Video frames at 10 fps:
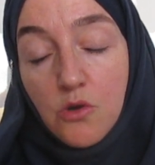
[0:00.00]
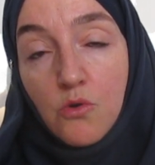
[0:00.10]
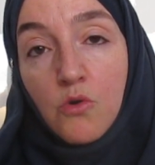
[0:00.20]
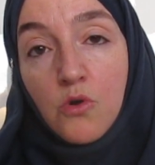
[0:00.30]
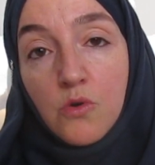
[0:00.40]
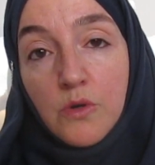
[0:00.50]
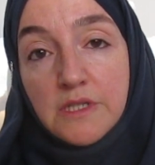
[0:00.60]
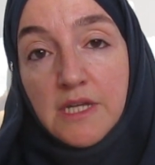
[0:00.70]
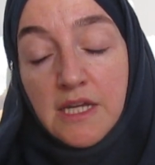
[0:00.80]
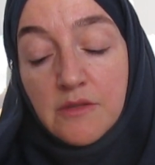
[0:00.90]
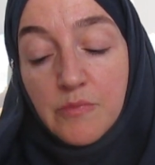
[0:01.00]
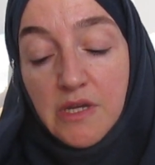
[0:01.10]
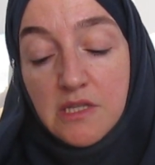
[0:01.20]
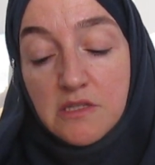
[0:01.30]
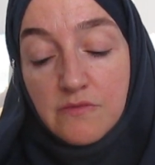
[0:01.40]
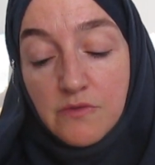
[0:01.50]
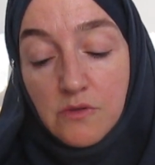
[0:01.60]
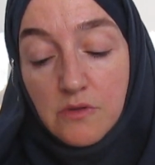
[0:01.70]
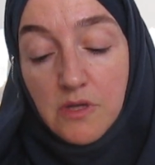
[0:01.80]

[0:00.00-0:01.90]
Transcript: awkward and pitiful,